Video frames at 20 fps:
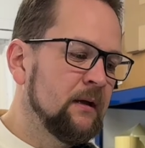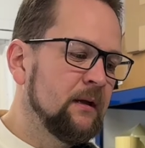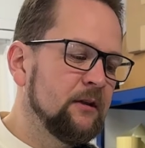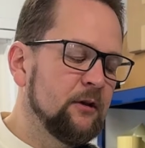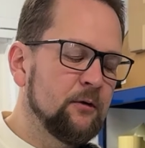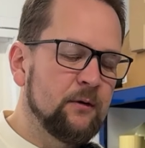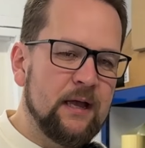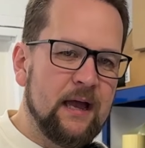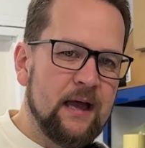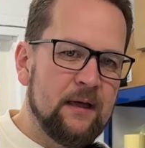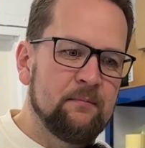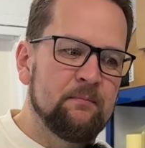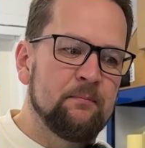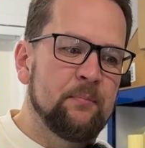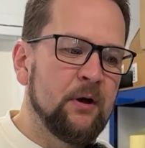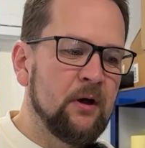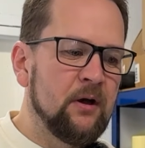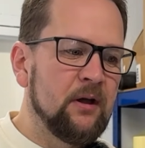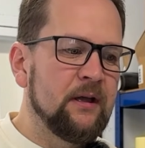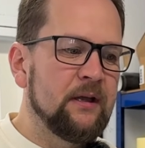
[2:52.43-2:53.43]
You can
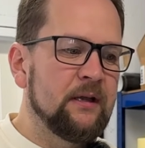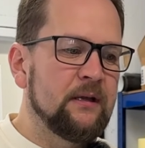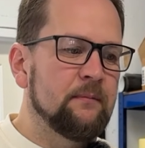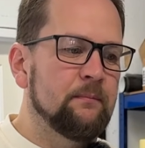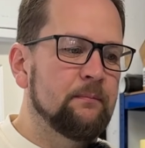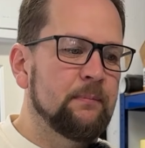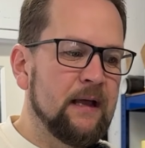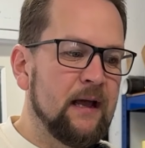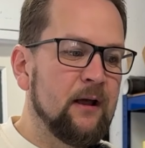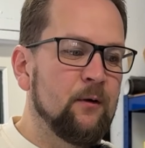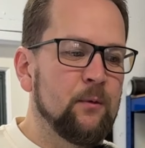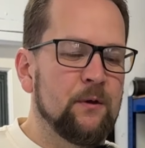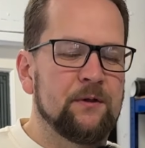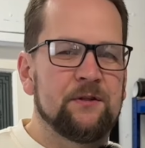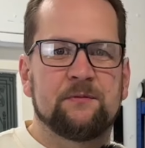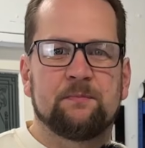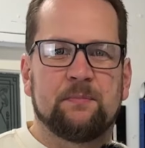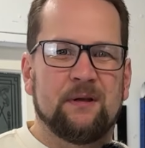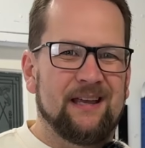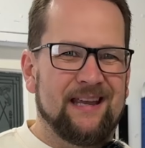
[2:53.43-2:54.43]
buy blank
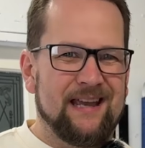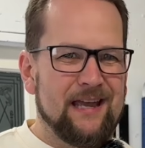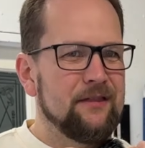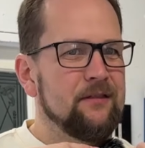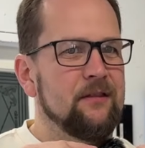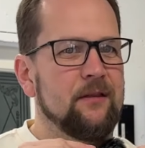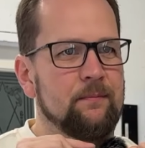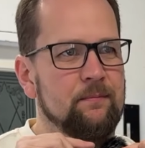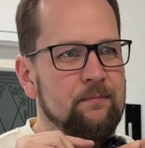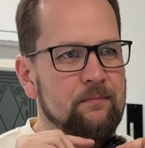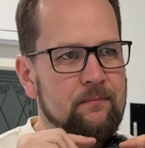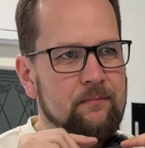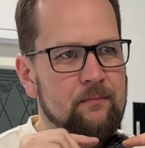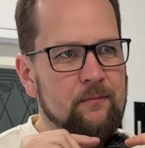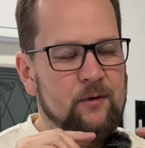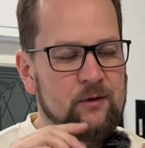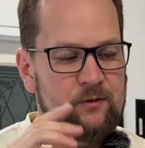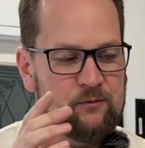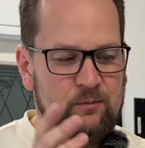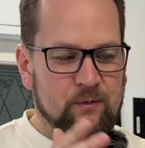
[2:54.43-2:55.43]
ones, but again,
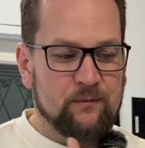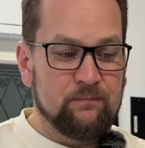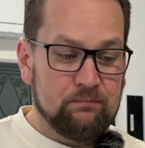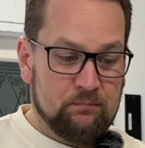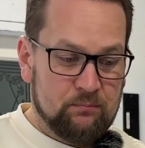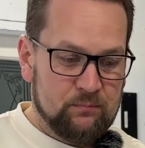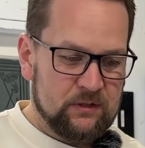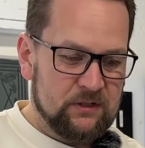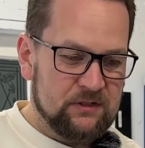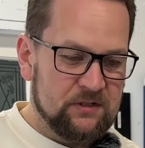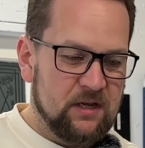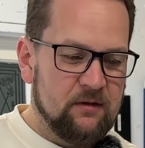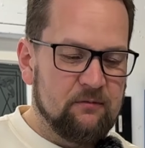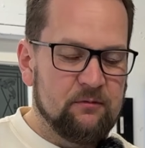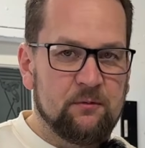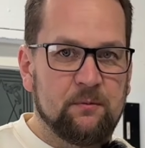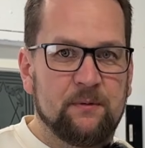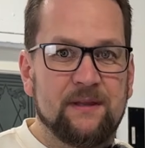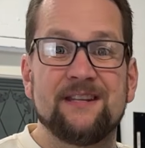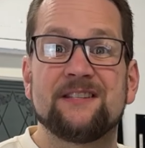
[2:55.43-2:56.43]
as we
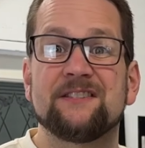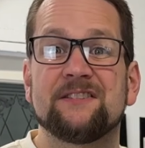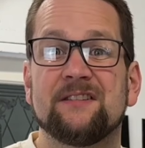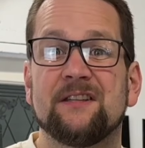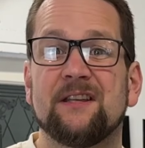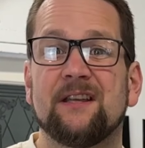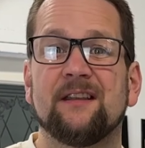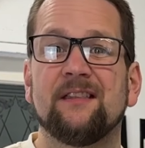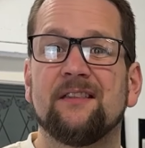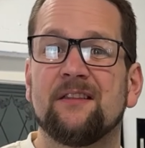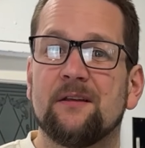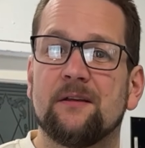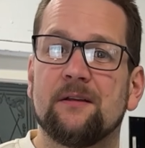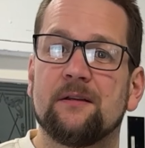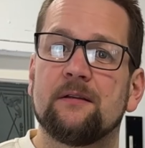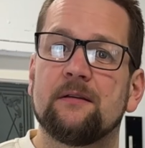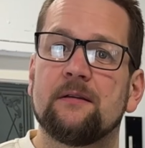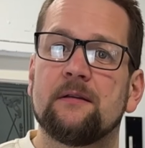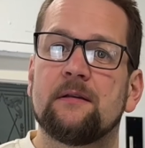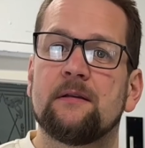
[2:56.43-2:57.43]
discovered with this thing, the
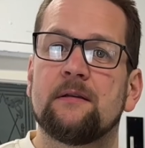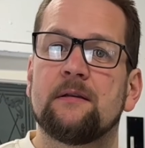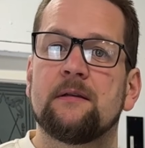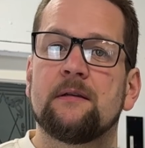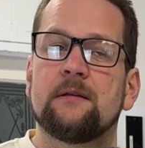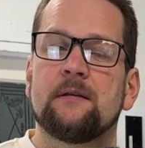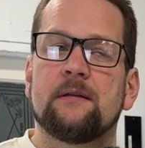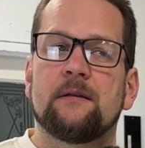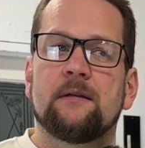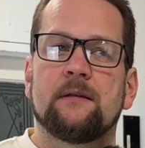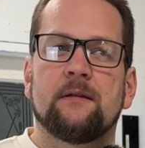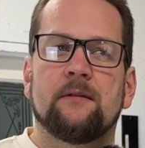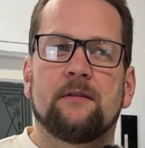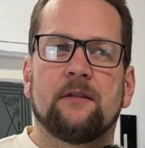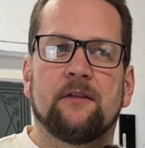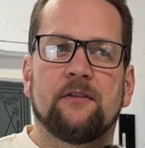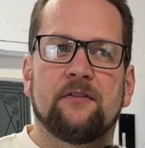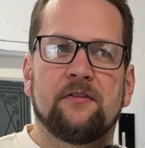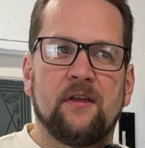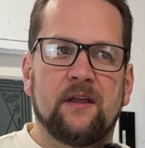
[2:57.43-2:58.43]

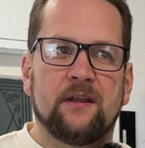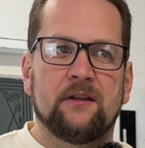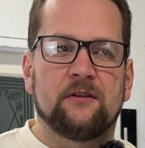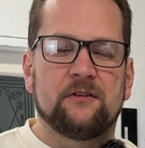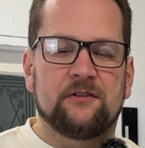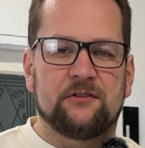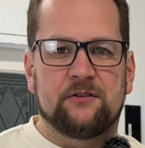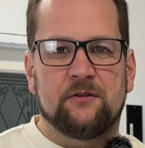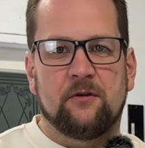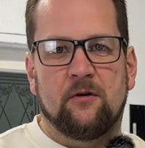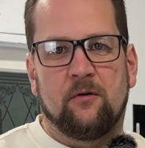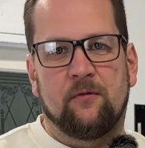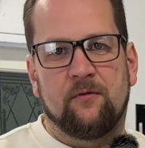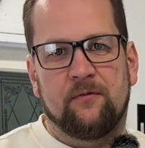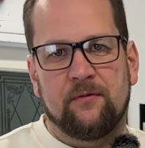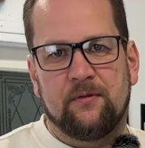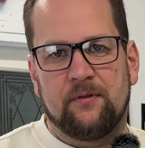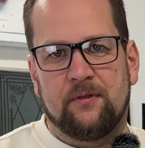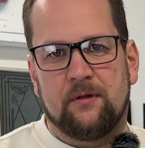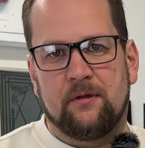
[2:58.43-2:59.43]
thickness of
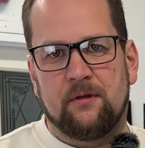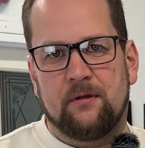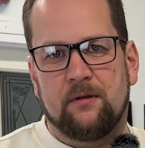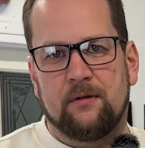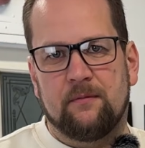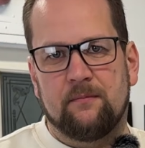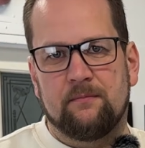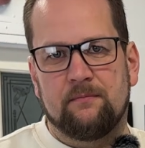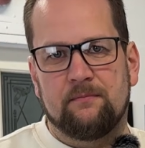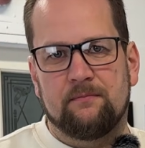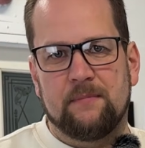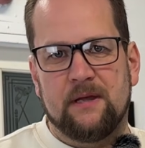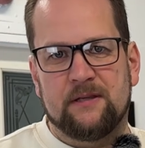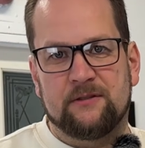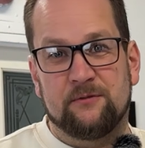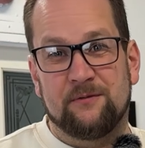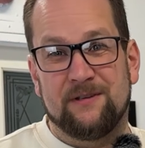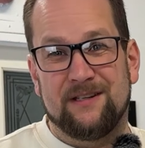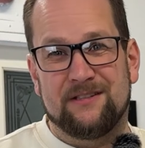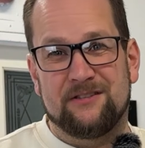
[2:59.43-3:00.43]
the
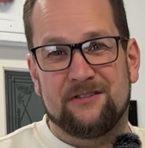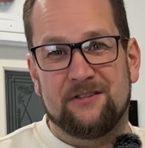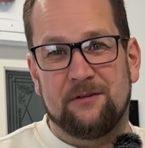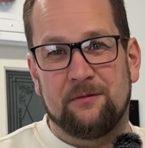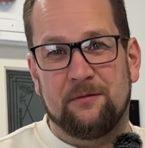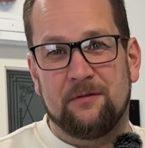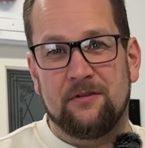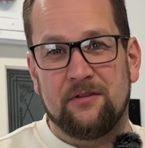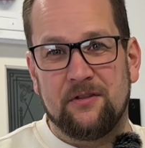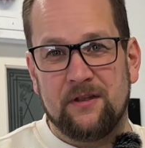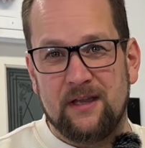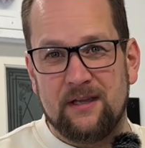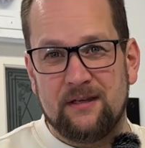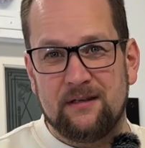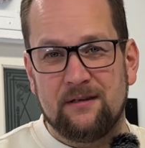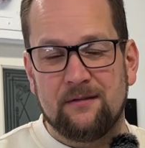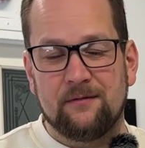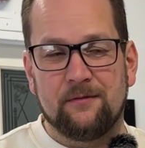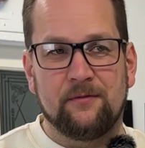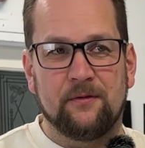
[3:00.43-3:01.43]
metal is too
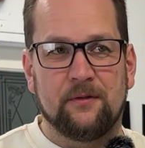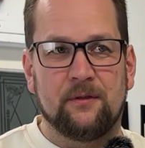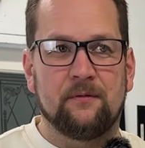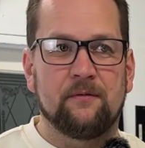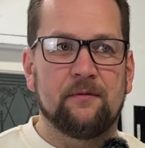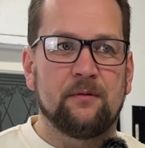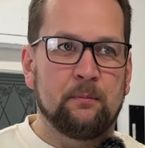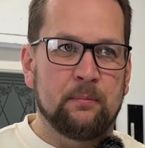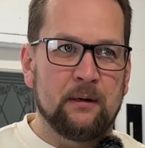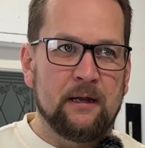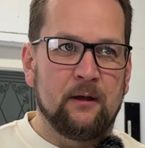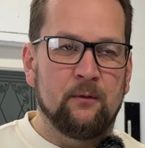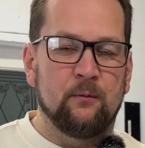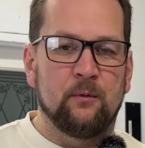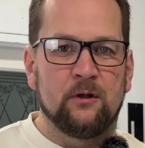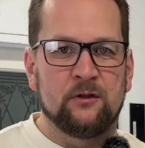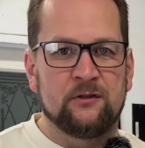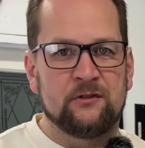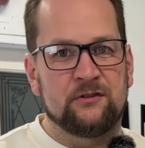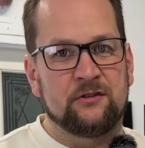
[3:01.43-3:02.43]
thin for the blank
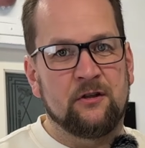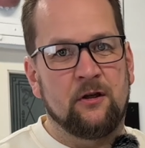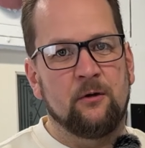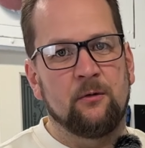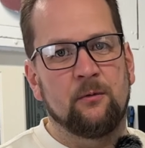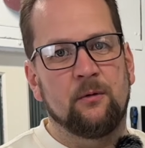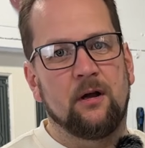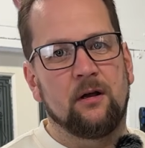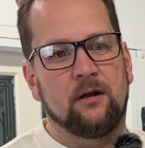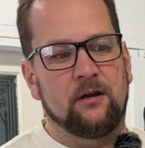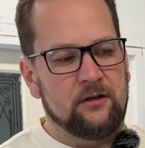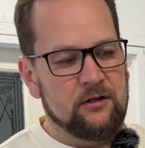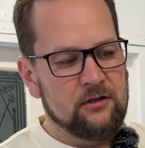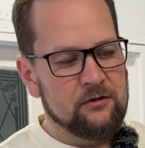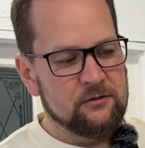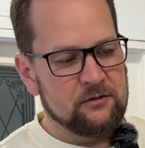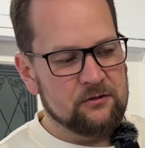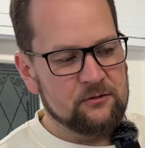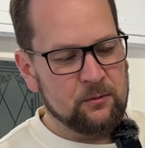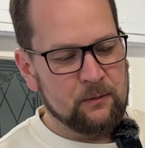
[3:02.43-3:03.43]
one, so I'm going to
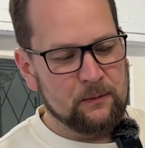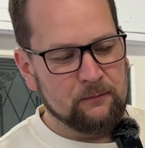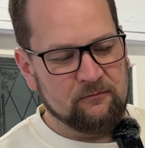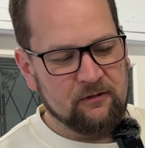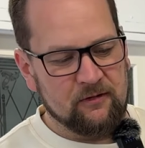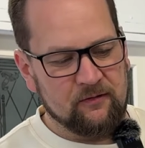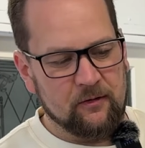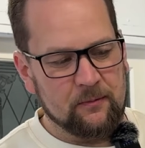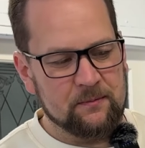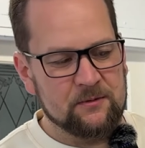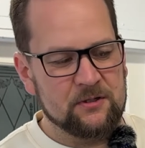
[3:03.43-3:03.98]
use a twin reverb